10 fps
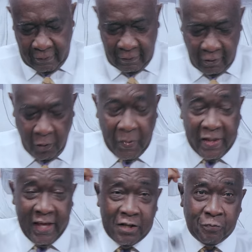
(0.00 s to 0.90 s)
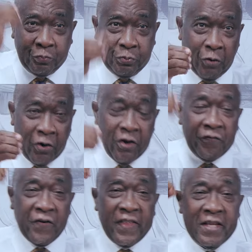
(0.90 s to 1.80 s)
Your mother is poor, your
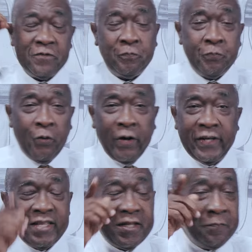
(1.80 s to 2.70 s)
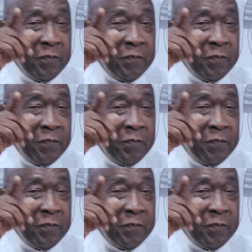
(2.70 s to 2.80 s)
father is poor. It doesn't